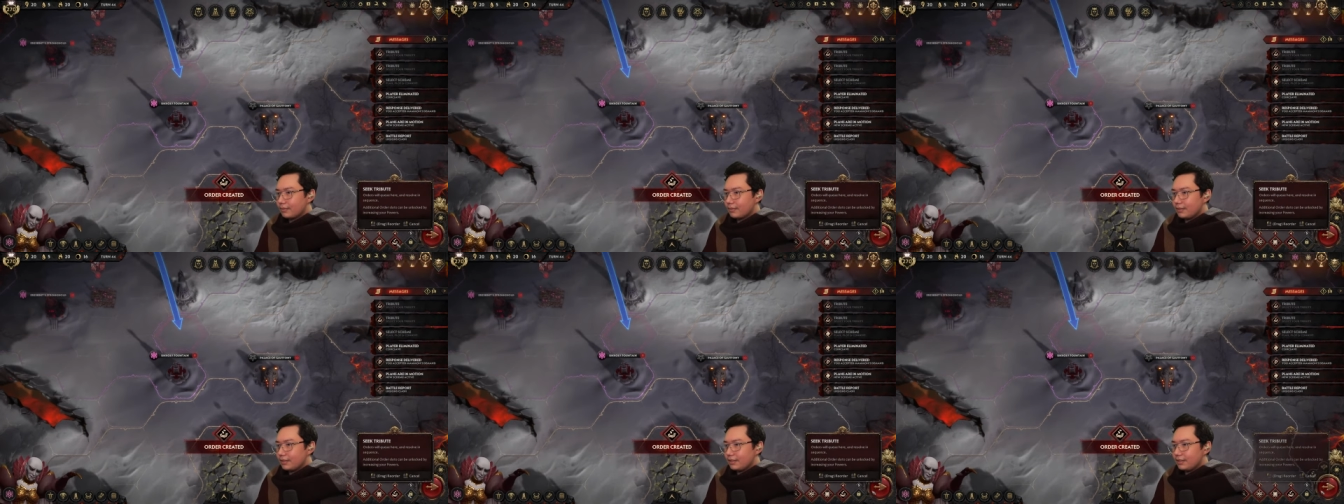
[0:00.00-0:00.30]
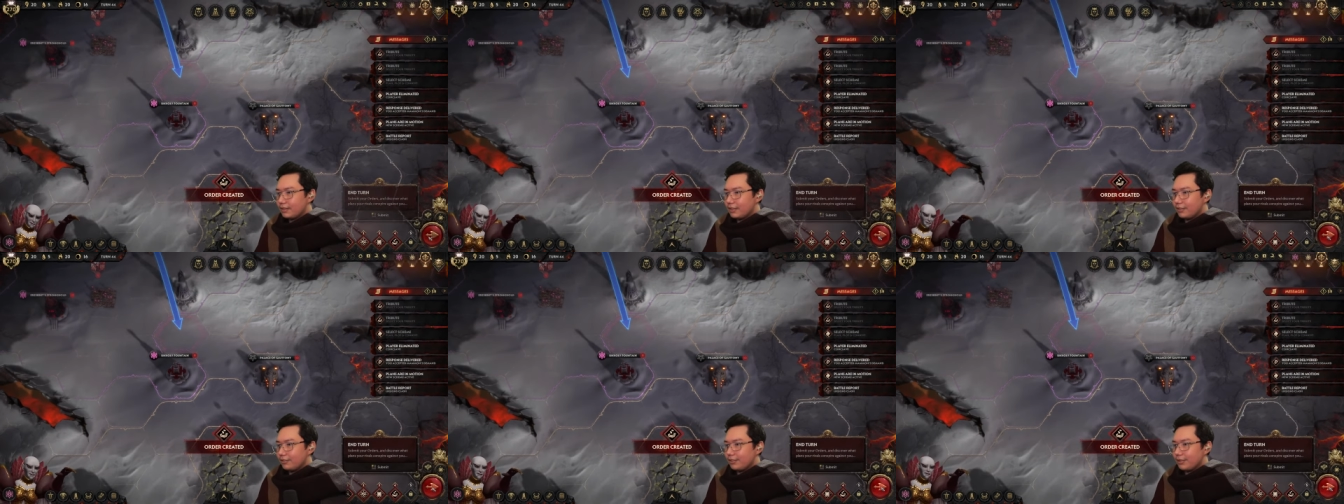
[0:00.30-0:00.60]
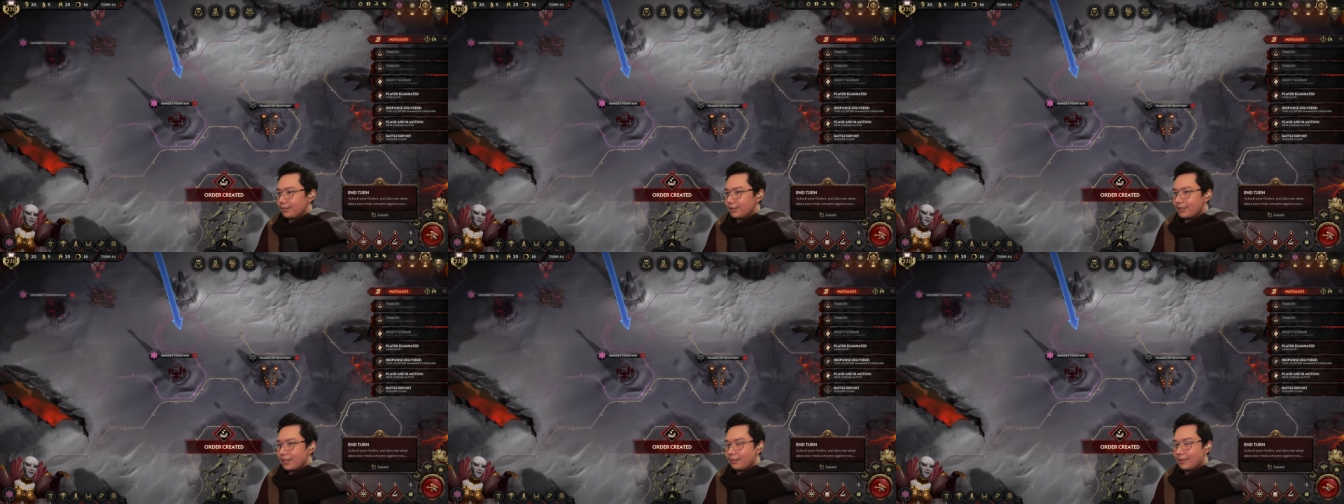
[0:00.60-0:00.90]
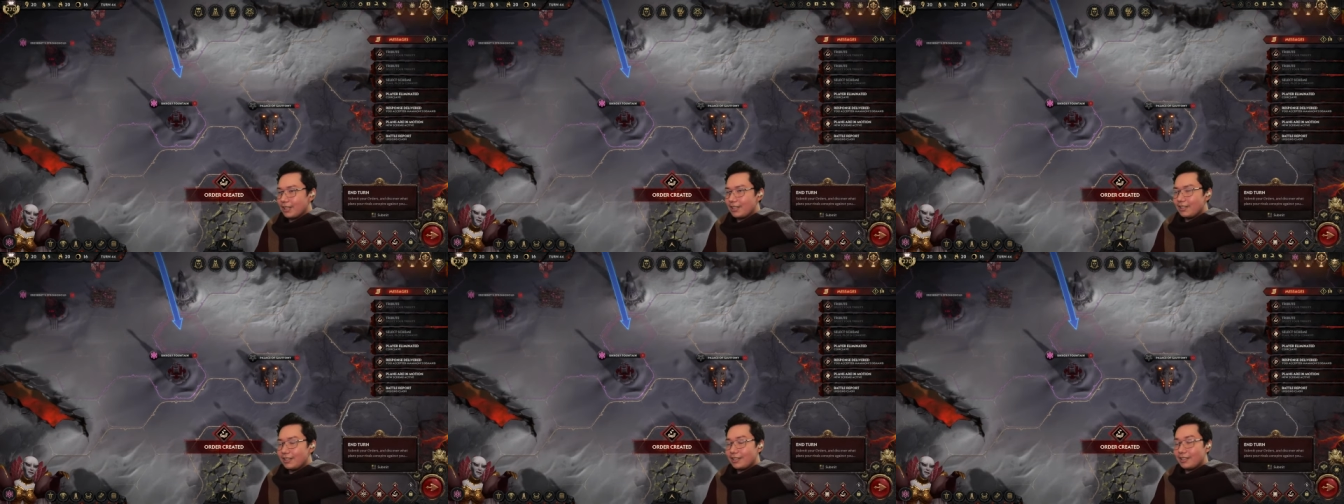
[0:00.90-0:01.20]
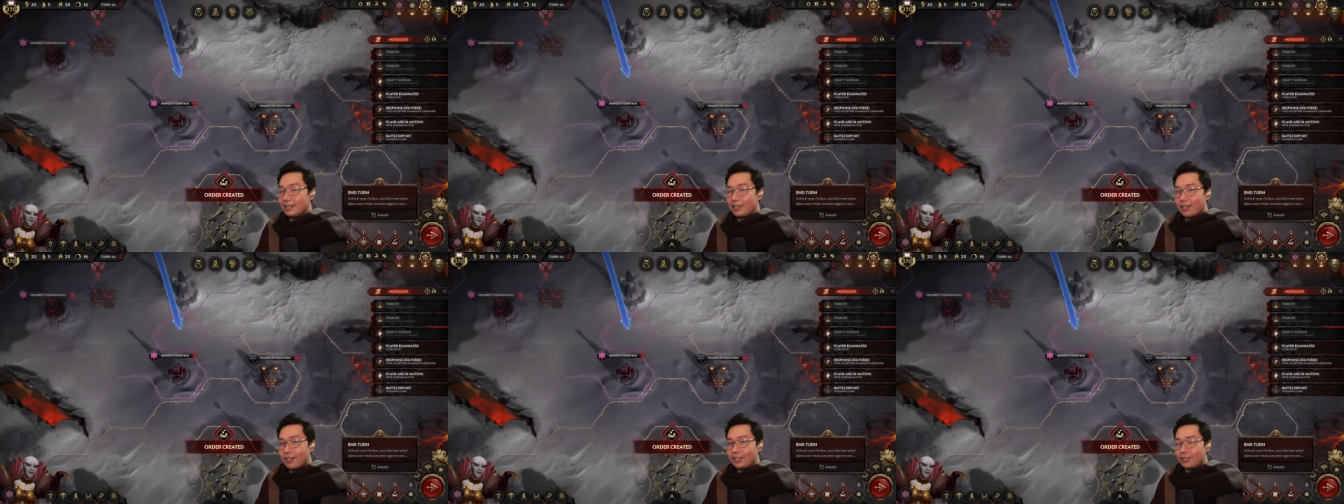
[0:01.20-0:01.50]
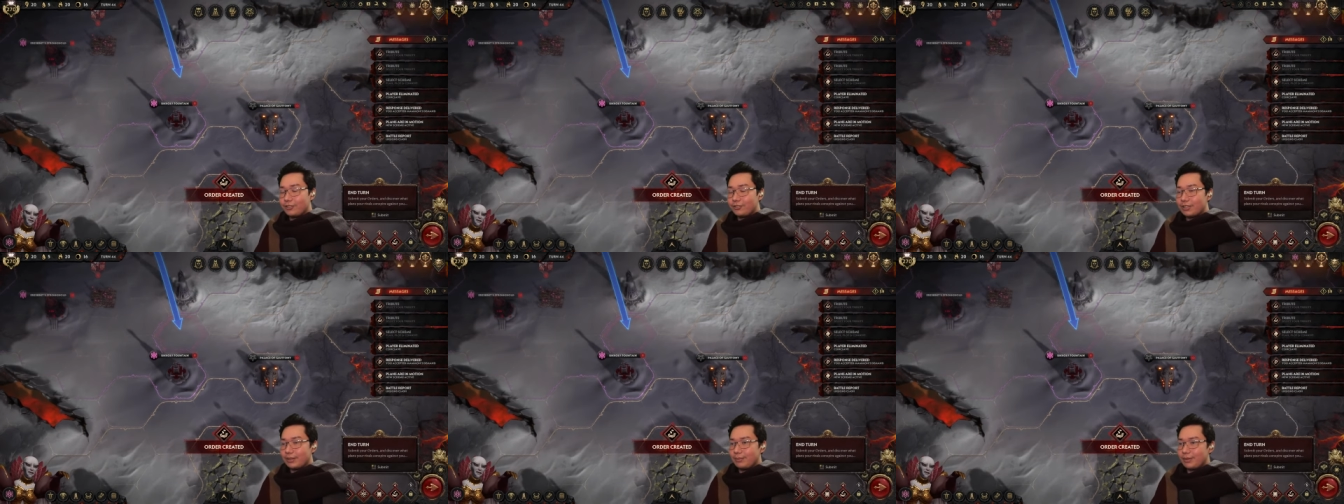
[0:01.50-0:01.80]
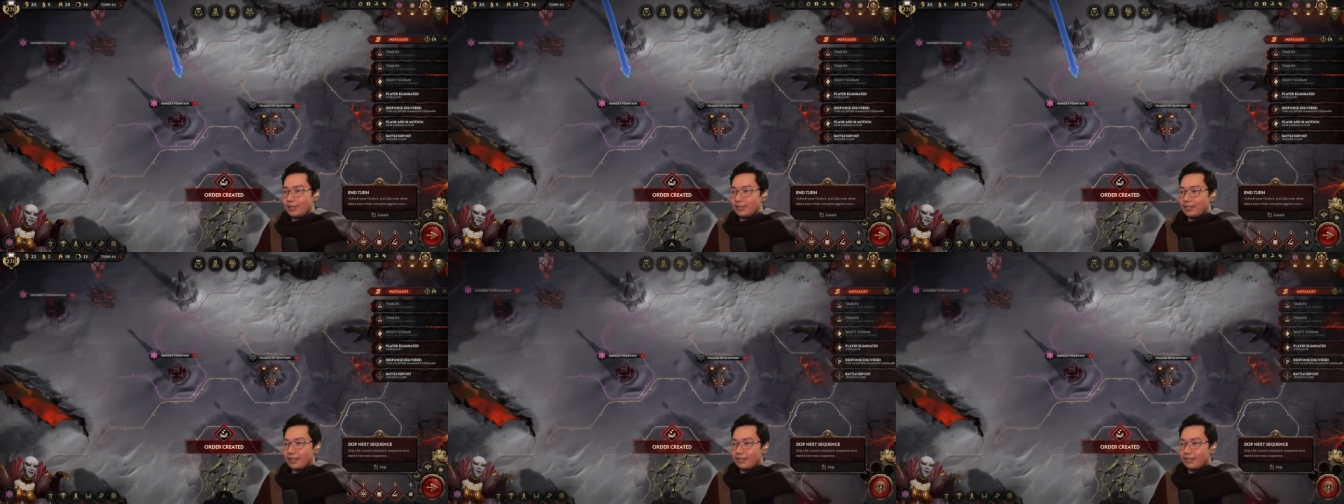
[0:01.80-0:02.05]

Seek tribute. I'm gonna need a lot of tribute